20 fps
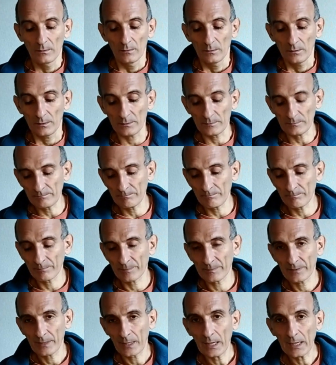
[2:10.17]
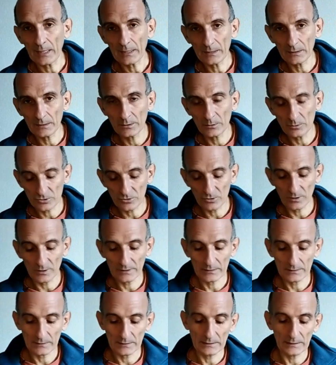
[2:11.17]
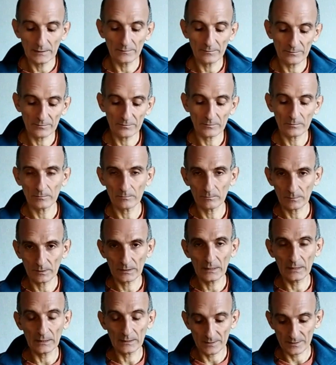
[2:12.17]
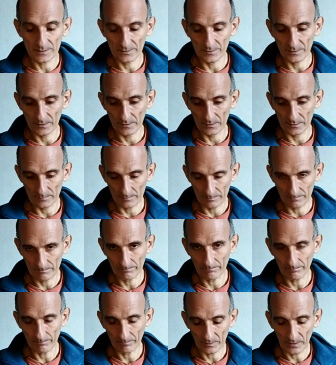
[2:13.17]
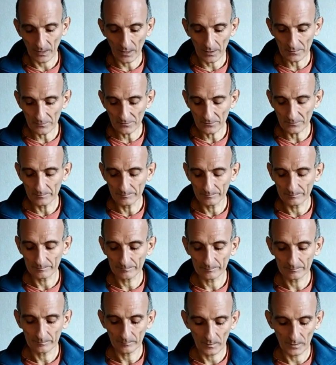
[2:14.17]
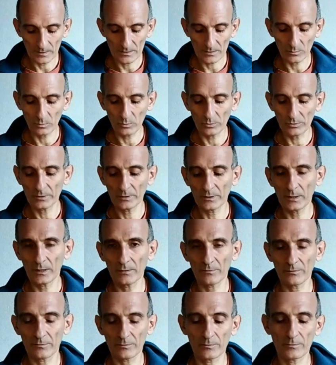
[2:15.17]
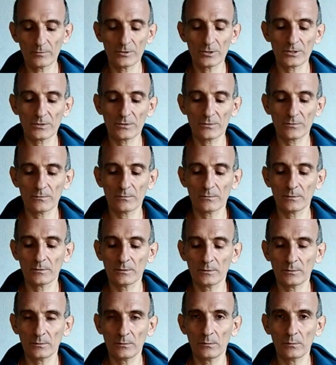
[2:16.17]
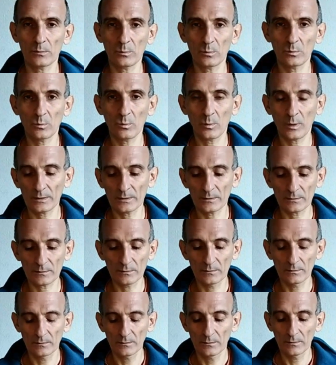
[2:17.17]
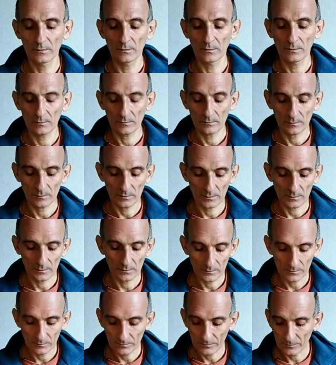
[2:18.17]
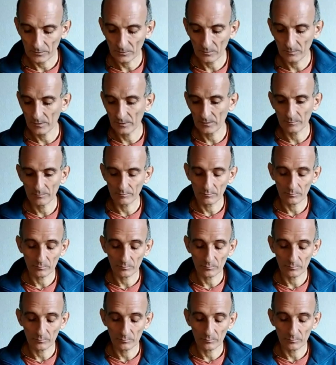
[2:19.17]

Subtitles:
I usually give kids the knife. It's a wooden knife, just one from a